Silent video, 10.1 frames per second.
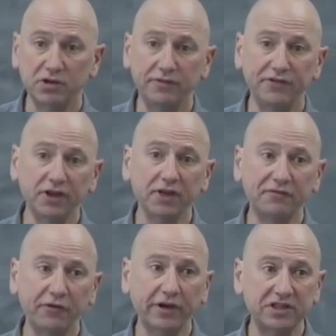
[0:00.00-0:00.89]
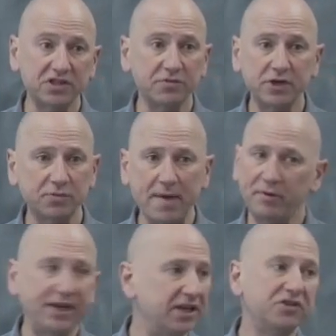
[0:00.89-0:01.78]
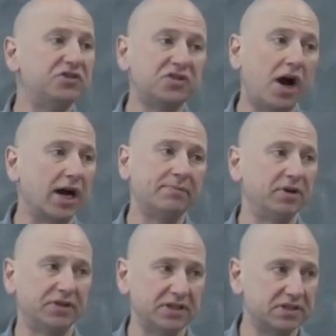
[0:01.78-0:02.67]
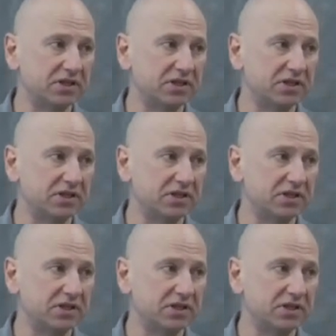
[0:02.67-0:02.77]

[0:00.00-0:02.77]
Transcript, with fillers: So if you look at Ferguson's original paper, he didn't talk about this.